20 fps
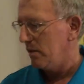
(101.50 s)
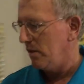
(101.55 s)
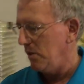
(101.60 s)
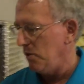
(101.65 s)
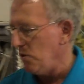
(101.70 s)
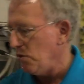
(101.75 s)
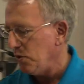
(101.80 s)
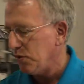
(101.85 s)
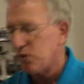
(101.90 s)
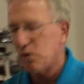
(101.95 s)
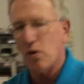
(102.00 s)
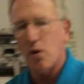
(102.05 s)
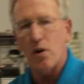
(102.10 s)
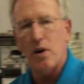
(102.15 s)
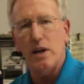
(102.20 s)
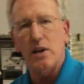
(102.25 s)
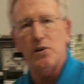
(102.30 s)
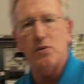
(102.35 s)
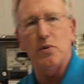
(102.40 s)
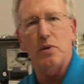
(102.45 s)
The new
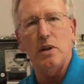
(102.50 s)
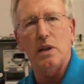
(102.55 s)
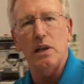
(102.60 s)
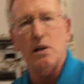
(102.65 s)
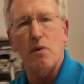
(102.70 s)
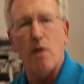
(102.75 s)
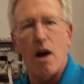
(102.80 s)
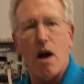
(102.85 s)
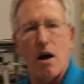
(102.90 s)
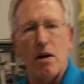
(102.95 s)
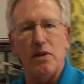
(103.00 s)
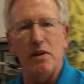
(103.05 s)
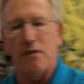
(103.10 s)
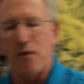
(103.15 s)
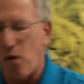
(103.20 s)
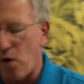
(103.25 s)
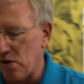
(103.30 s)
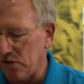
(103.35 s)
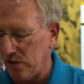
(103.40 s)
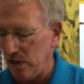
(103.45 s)
story is really around the
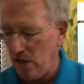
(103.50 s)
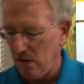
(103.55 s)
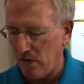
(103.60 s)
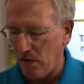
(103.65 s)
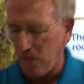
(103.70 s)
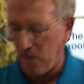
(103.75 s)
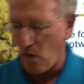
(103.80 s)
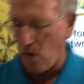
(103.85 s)
Force Evo